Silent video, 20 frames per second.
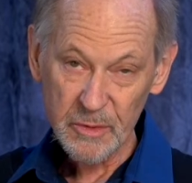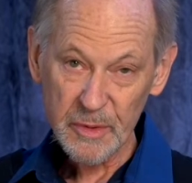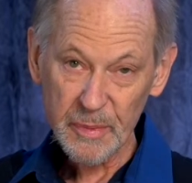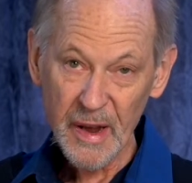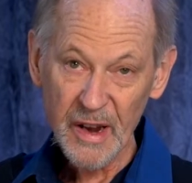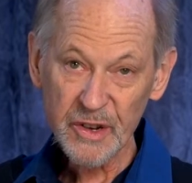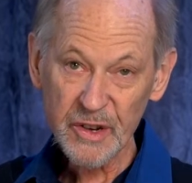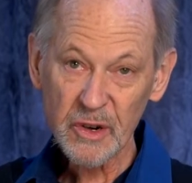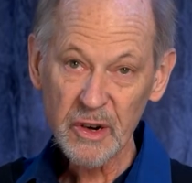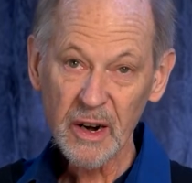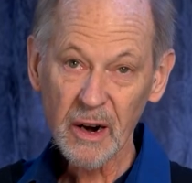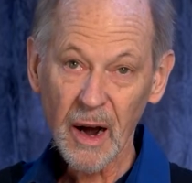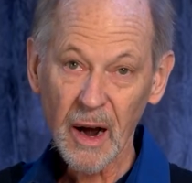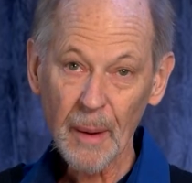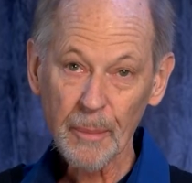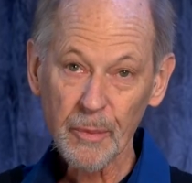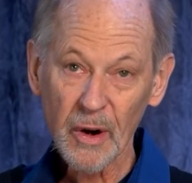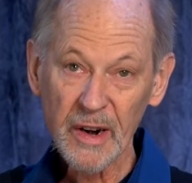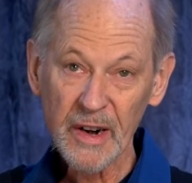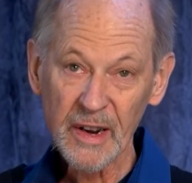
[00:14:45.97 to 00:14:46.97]
races from
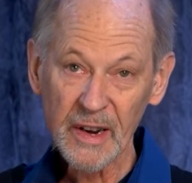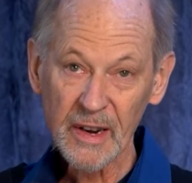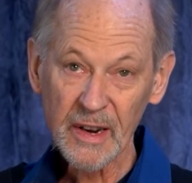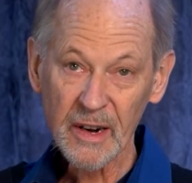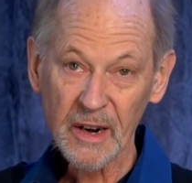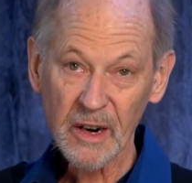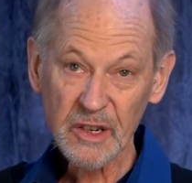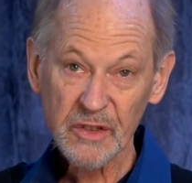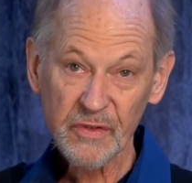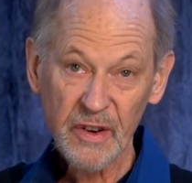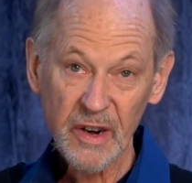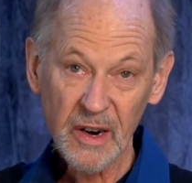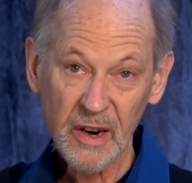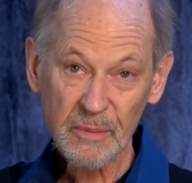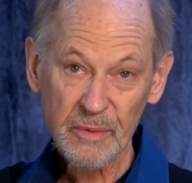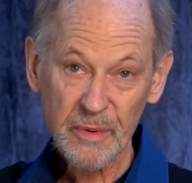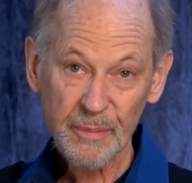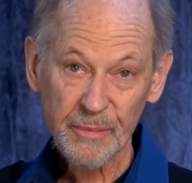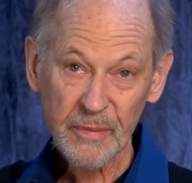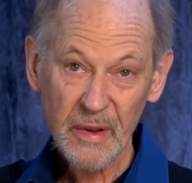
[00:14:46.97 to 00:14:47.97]
space are here operating in
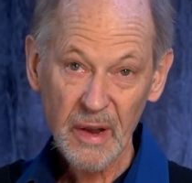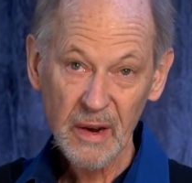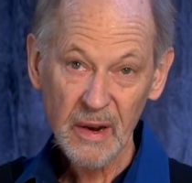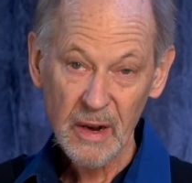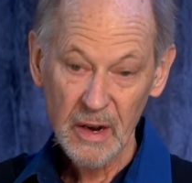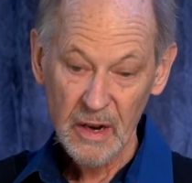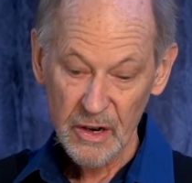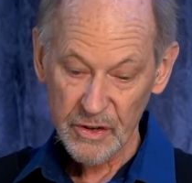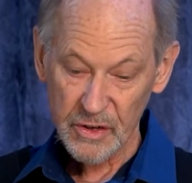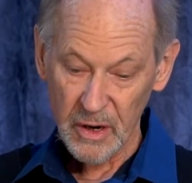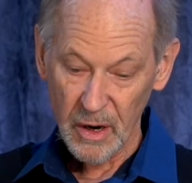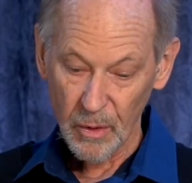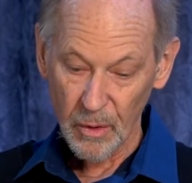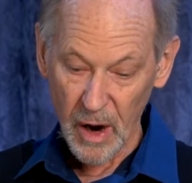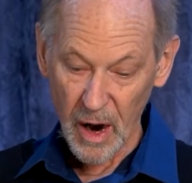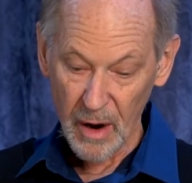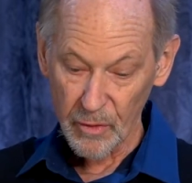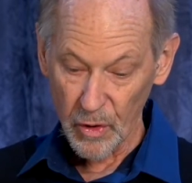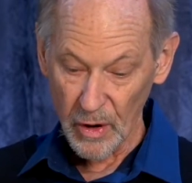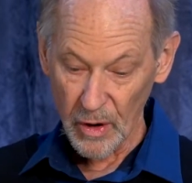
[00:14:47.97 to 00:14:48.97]
our sphere.
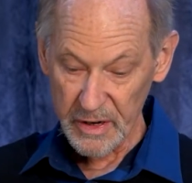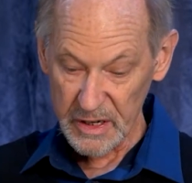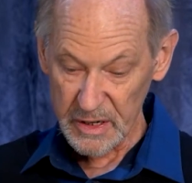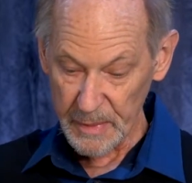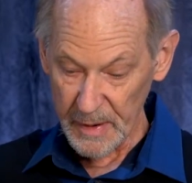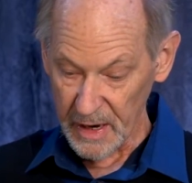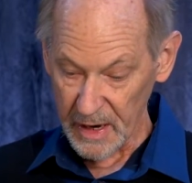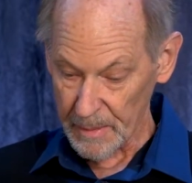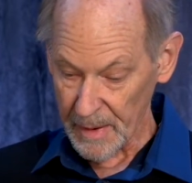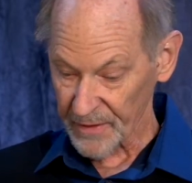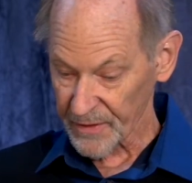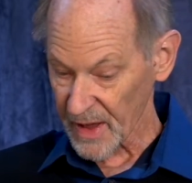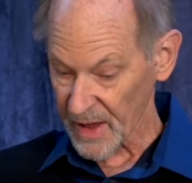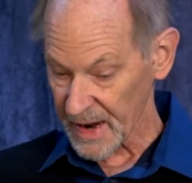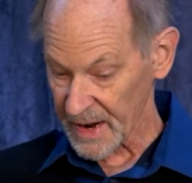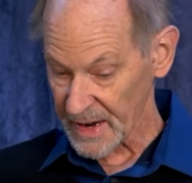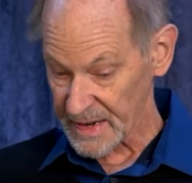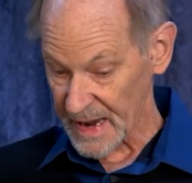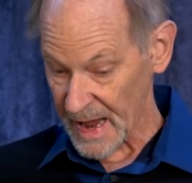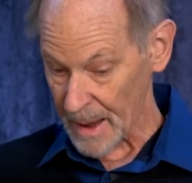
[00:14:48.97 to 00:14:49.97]
So I'm going to
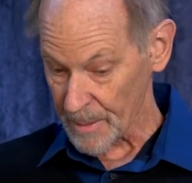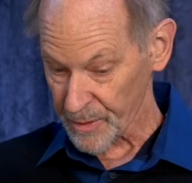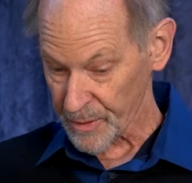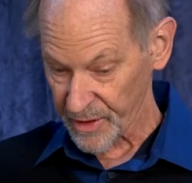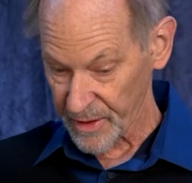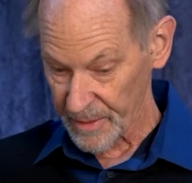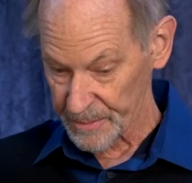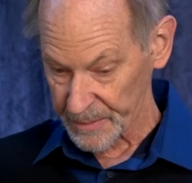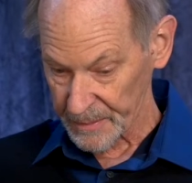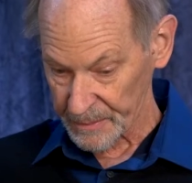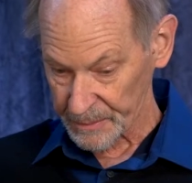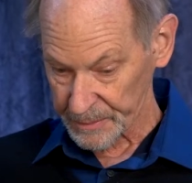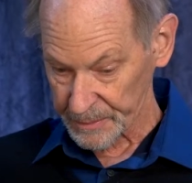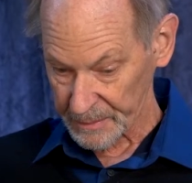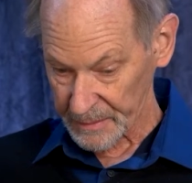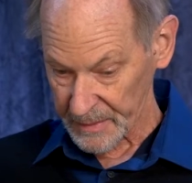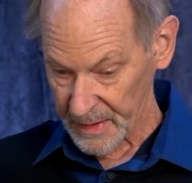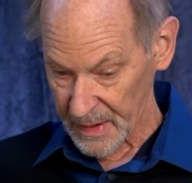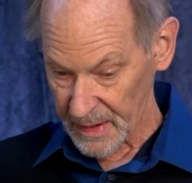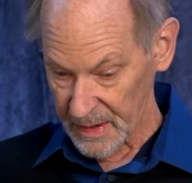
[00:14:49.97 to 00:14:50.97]
speak about that at
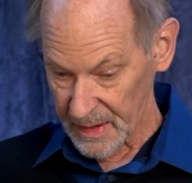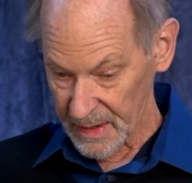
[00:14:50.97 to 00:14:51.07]
depth.